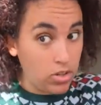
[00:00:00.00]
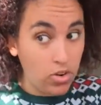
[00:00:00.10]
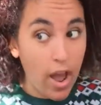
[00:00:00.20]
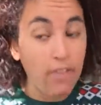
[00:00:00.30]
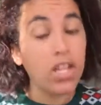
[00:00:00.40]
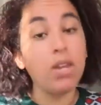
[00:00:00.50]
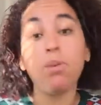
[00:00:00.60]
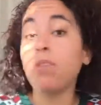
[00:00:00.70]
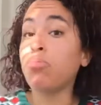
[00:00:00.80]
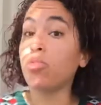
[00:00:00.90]
have a lot of
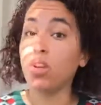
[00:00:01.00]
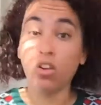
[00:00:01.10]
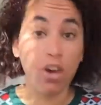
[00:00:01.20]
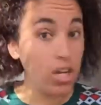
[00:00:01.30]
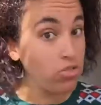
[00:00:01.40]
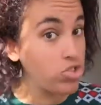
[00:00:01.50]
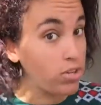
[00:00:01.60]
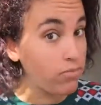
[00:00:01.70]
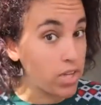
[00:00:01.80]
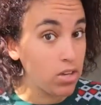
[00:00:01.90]
people in our energy
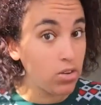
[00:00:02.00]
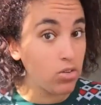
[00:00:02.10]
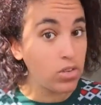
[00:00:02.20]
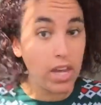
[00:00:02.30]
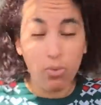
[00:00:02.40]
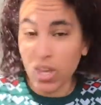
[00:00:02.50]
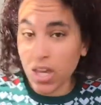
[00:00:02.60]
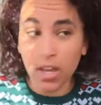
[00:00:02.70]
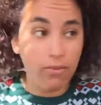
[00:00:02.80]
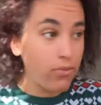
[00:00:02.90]
field, that we
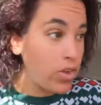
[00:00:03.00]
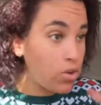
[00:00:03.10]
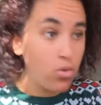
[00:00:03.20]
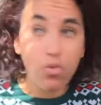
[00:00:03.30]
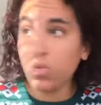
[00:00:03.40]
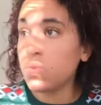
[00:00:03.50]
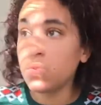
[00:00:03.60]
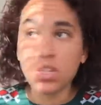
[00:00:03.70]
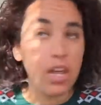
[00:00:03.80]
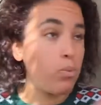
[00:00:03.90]
get
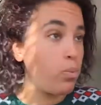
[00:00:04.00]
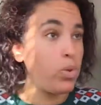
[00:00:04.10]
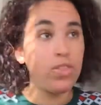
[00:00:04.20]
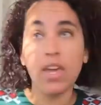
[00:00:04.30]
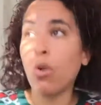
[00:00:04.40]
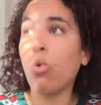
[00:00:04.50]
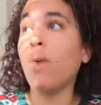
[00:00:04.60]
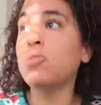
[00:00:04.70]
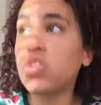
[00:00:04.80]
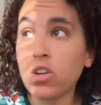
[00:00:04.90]
confused and we think, well,
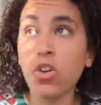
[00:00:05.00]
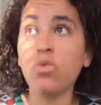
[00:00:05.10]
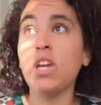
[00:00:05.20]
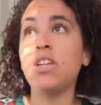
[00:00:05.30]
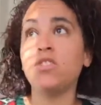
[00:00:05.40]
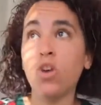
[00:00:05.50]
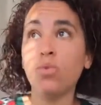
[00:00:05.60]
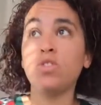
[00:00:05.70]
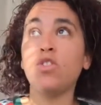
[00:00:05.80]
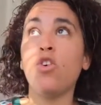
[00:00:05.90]
I'm just going to go date
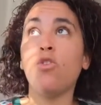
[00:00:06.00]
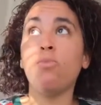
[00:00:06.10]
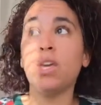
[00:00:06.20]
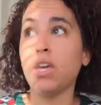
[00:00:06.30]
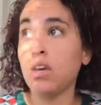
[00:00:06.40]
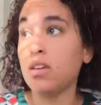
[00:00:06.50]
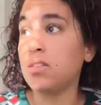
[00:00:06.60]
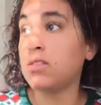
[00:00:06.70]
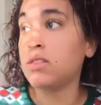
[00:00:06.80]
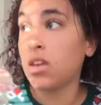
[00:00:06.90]
so-and-so
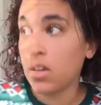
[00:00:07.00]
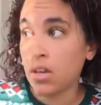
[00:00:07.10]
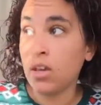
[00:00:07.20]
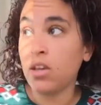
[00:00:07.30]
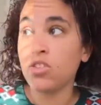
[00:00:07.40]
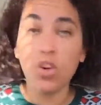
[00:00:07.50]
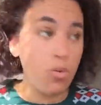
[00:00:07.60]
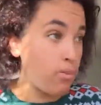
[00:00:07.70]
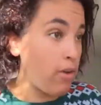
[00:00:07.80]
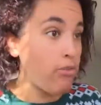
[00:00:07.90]
because
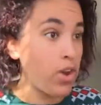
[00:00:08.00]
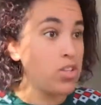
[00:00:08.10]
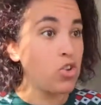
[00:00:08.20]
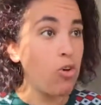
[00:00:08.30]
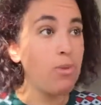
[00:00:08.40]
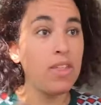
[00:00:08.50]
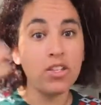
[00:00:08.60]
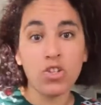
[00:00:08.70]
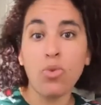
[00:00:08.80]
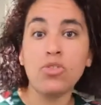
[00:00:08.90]
my friend told me that
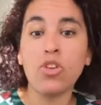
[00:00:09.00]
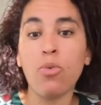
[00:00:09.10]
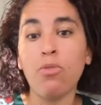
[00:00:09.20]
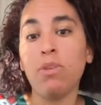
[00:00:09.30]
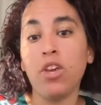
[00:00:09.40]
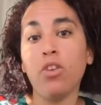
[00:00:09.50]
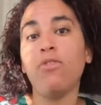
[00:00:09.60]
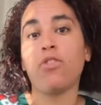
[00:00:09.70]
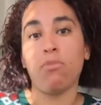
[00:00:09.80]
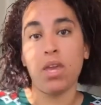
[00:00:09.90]
so-and-so would be good
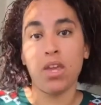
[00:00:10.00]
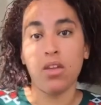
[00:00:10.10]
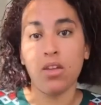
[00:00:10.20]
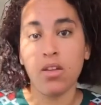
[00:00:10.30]
for me.